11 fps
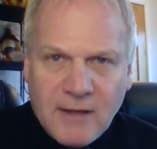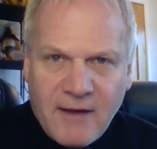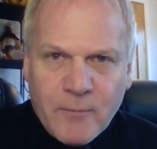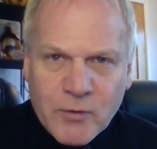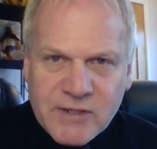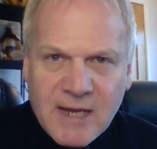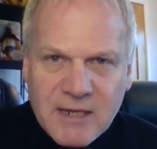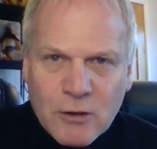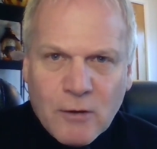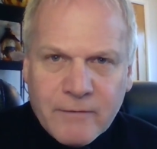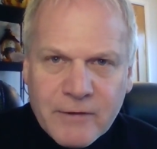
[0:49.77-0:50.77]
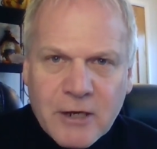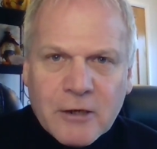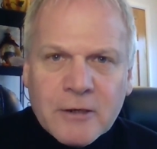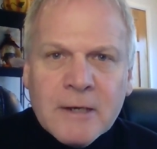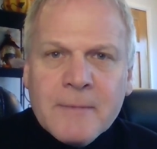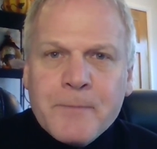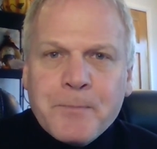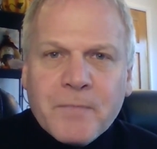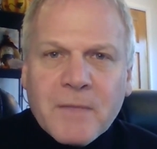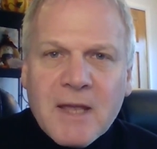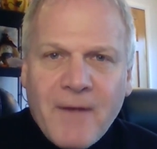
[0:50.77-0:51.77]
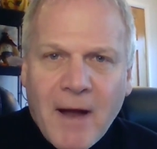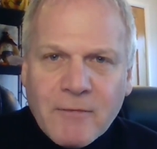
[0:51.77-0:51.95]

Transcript: 11% year over year, if